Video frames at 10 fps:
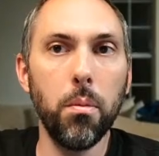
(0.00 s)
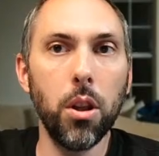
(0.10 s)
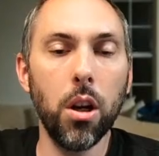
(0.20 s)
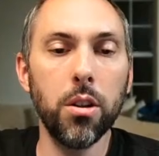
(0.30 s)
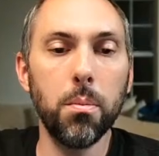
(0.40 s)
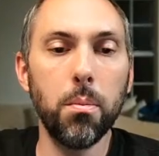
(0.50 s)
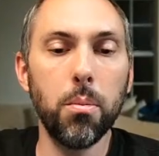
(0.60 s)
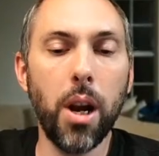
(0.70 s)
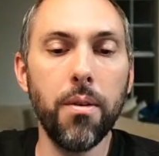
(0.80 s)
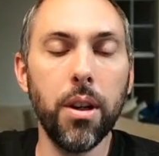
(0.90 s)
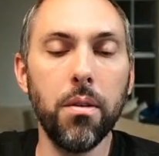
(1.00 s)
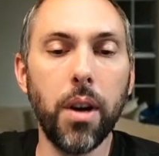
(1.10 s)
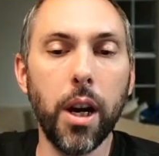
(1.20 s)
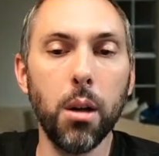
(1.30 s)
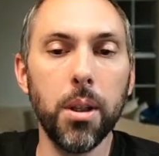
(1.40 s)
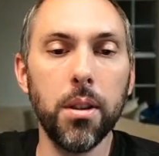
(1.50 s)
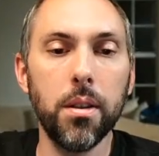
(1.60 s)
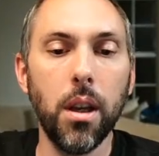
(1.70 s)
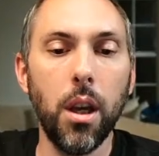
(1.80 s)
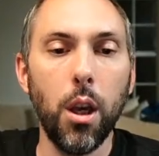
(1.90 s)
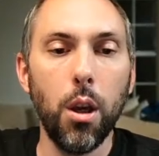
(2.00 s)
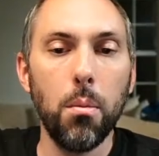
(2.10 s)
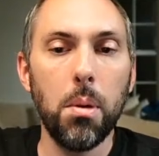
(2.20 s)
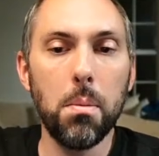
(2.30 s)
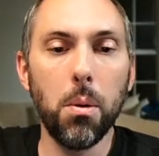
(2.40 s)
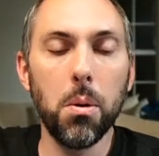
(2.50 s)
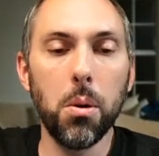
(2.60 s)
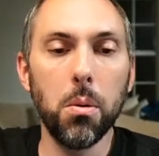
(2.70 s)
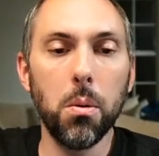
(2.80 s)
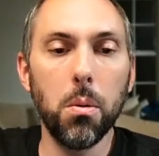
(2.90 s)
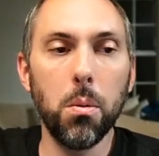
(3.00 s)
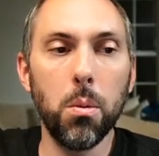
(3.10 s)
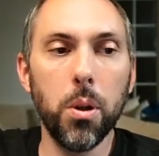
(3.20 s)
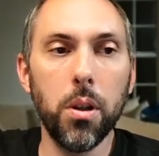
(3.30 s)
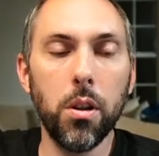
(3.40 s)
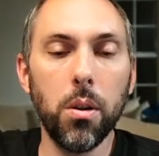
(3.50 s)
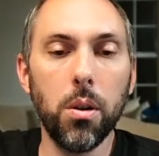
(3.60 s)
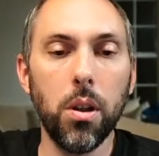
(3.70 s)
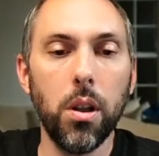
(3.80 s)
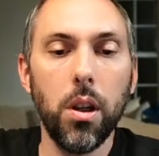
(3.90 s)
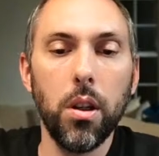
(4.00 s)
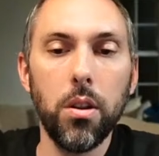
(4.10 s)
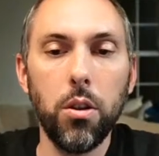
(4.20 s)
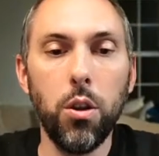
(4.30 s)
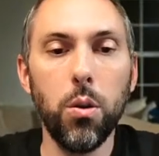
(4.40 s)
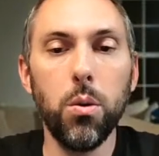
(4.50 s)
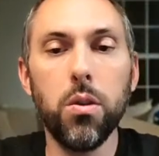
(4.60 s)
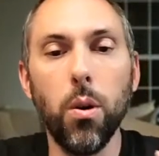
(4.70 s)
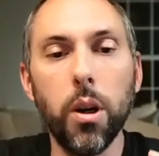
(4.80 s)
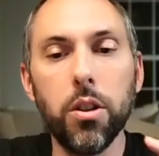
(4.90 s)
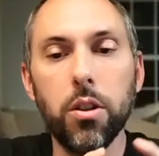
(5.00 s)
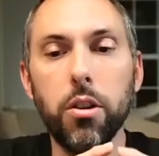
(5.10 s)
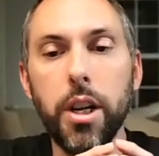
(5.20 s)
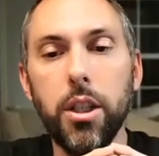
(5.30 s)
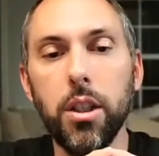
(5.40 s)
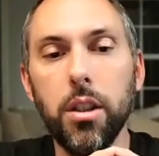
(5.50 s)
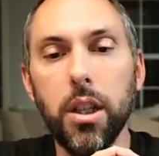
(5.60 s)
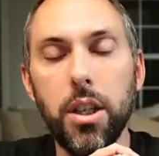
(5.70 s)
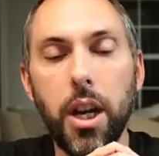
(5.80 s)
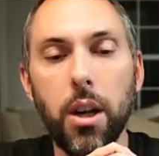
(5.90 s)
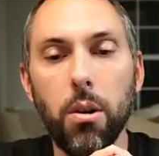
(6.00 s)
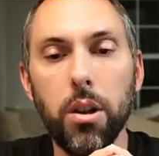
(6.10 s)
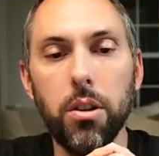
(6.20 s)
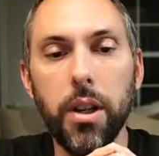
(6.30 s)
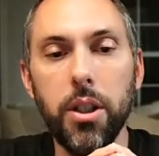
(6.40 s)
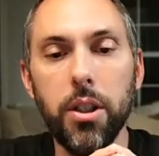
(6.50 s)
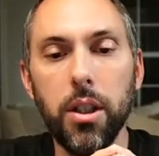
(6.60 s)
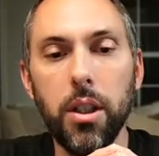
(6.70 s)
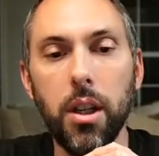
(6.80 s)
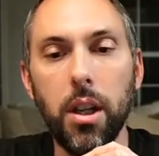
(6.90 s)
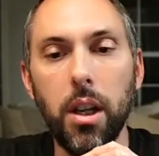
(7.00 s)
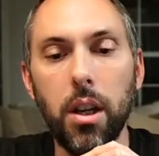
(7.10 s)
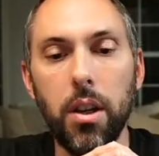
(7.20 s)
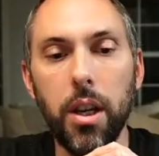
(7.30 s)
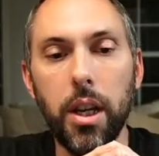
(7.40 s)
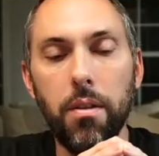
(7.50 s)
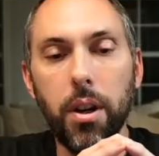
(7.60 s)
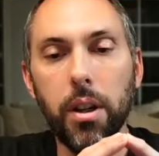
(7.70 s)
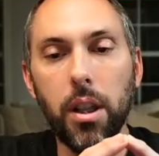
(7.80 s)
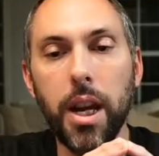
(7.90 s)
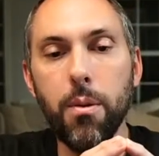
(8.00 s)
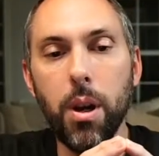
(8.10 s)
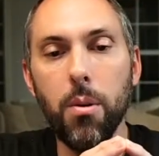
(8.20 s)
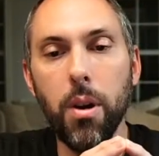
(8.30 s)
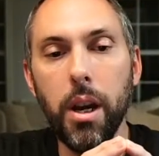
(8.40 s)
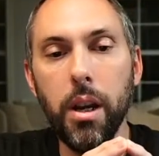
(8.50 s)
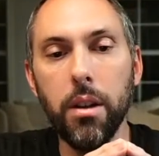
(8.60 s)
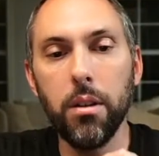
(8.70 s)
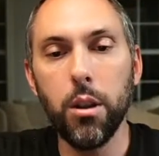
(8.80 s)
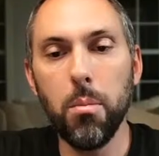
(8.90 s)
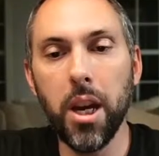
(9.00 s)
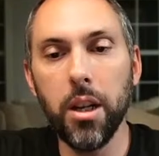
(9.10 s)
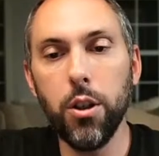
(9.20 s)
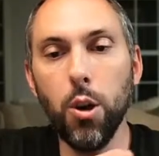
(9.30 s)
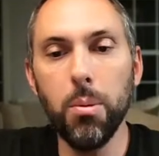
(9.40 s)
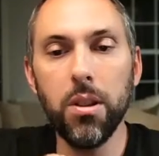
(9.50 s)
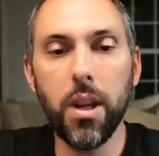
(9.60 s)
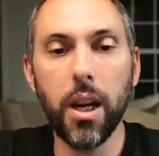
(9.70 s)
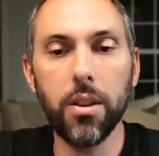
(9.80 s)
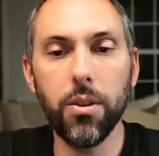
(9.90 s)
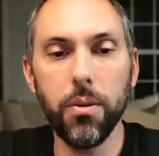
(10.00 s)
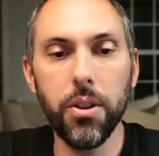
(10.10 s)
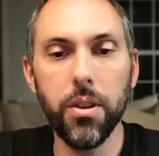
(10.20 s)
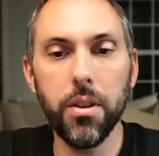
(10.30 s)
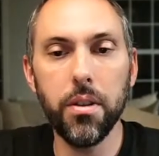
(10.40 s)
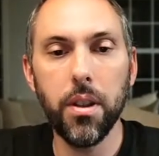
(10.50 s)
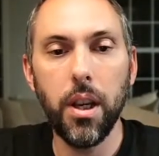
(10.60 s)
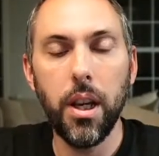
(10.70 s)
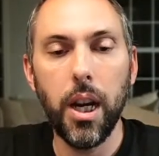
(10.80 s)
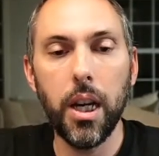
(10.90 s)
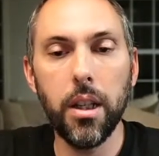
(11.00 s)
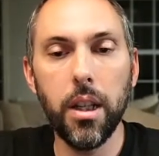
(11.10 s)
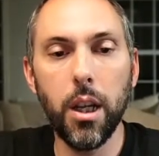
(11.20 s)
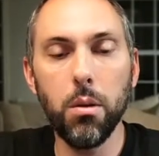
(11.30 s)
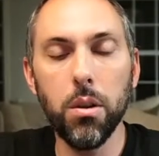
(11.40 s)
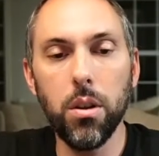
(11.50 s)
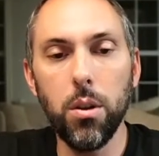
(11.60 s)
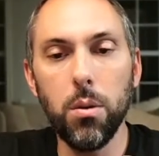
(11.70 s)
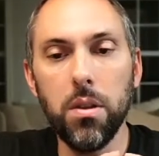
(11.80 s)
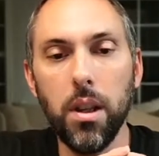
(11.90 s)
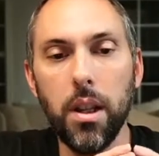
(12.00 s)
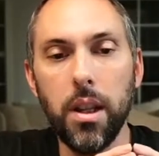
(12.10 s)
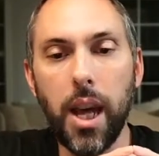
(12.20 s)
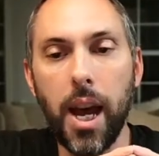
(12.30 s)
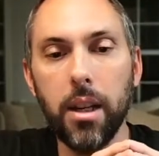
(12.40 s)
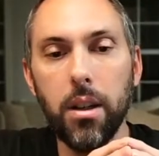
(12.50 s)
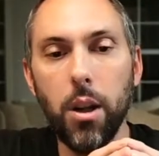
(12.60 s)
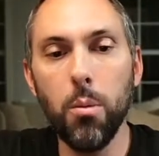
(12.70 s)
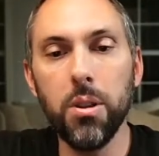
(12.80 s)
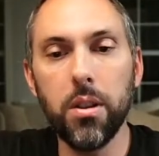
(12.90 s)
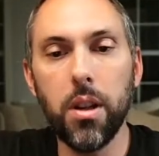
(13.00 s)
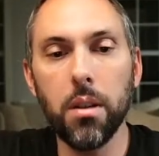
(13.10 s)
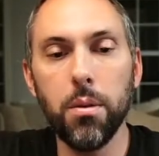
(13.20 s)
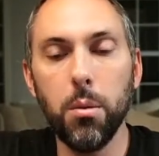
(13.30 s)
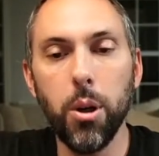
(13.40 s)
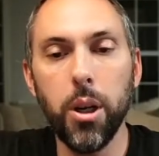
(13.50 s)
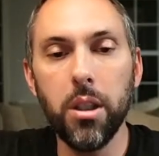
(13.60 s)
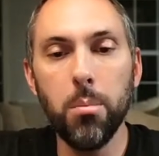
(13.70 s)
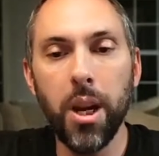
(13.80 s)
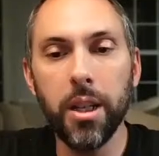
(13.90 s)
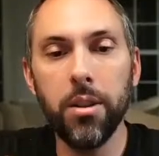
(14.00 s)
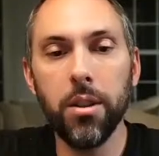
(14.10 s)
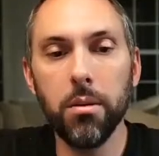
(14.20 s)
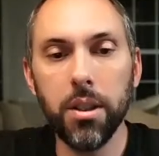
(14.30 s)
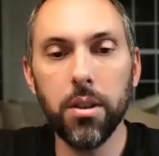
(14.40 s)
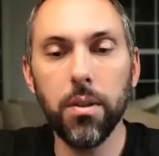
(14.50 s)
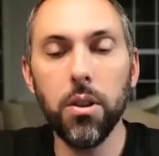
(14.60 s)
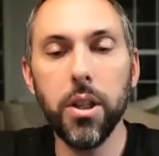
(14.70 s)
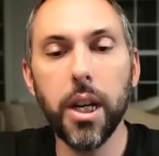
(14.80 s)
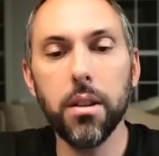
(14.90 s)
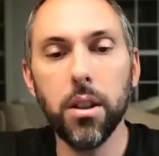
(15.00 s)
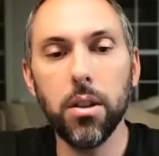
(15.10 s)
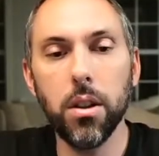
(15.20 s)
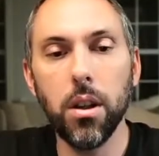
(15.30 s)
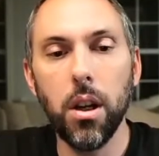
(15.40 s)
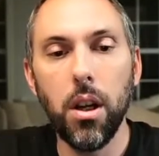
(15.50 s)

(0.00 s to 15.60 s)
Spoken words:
large private environments, people will use orchestration, container orchestration, in a very lightweight way to manage OpenStack services. And then they will use that OpenStack footprint to manage the rest of their data center.